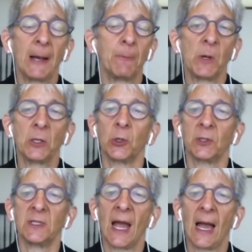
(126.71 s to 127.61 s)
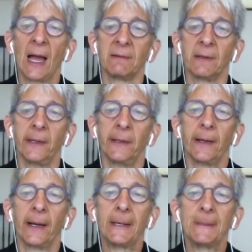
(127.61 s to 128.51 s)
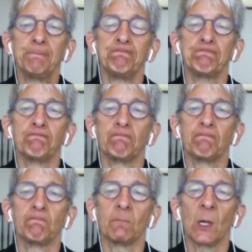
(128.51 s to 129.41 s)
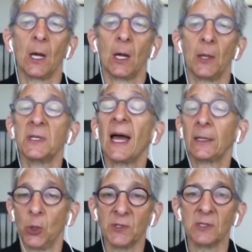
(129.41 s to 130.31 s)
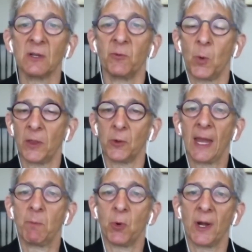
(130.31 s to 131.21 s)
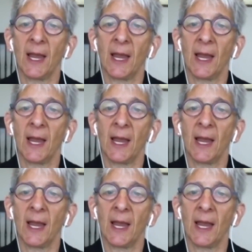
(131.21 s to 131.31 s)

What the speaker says: We looked at the diagnosis of whether the boy